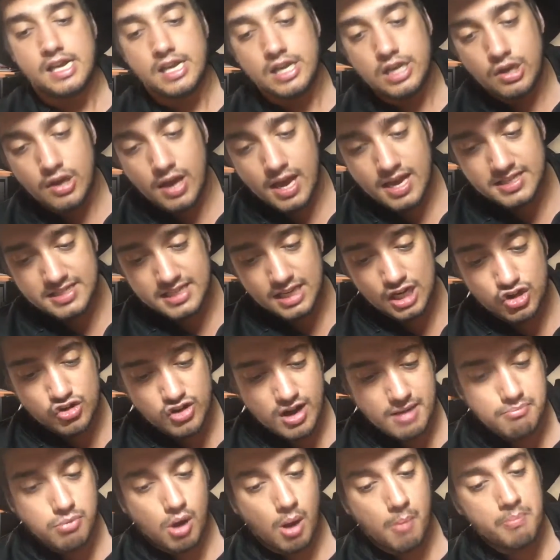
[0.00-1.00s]
Nice and
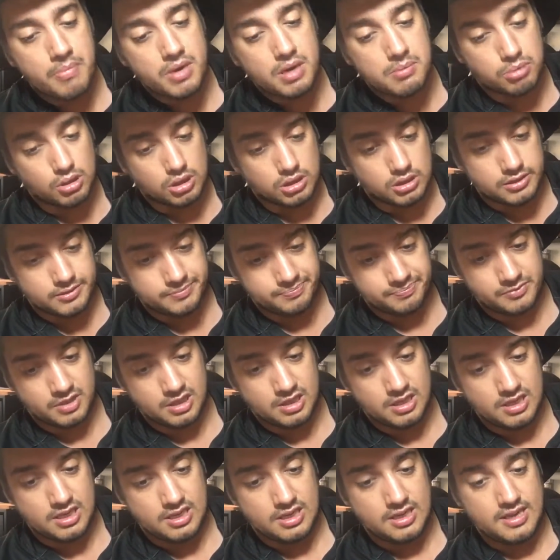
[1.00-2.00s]
Crabominable.
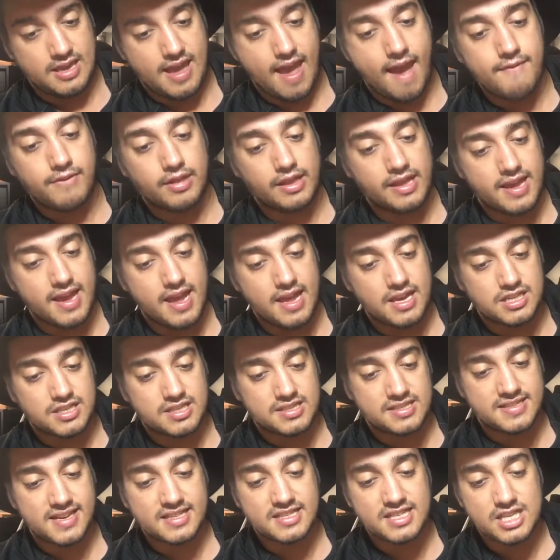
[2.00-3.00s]
Avalanche.
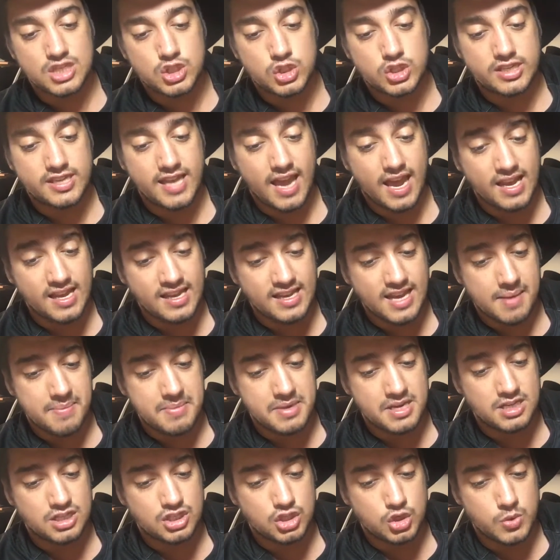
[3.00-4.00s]
This attack does 10
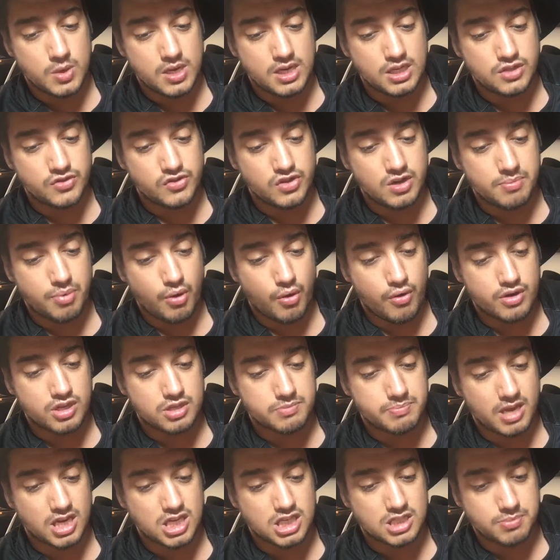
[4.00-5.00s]
damage to each of your
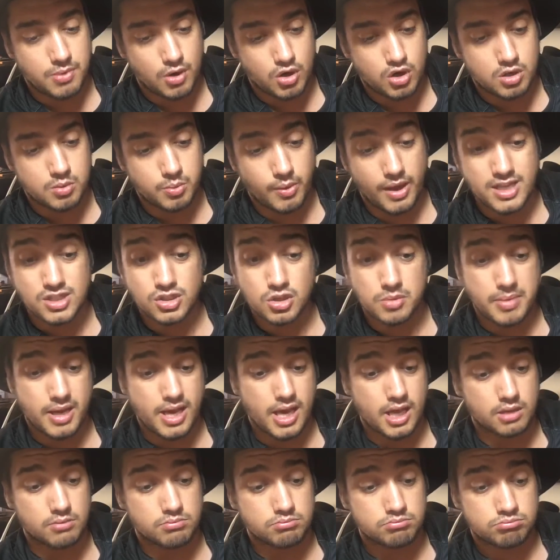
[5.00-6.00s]
opponent's benched Pokemon. That's not
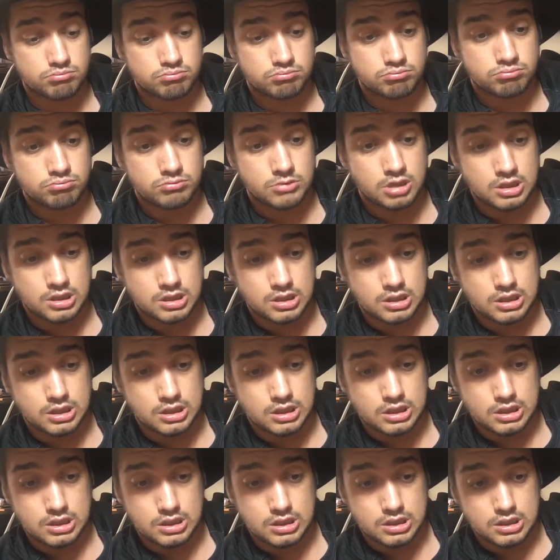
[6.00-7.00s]
bad.
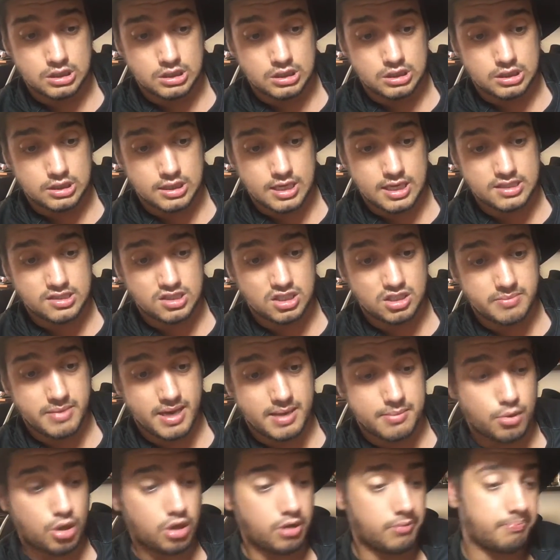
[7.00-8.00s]
That's not a
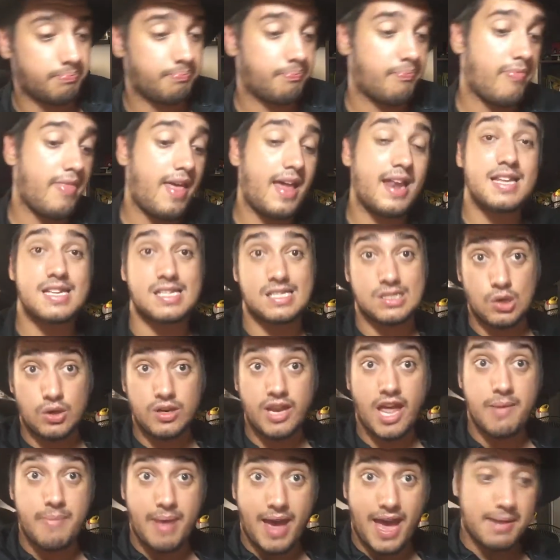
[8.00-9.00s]
bad mon. That is
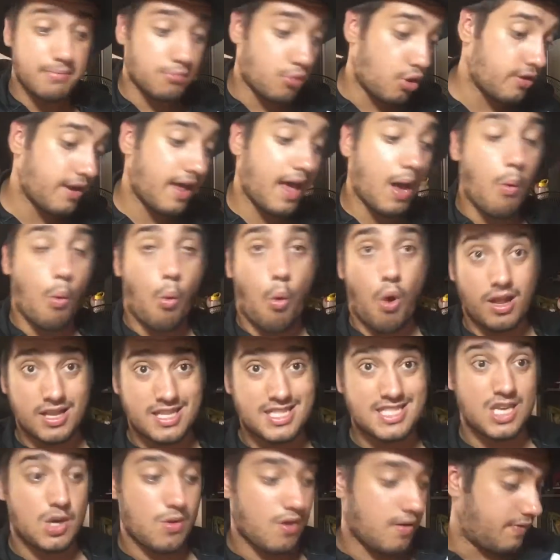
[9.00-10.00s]
not a bad mon
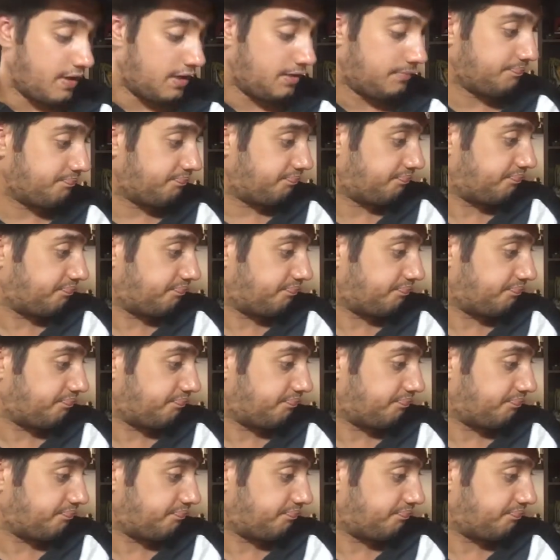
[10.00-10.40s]
whatsoever.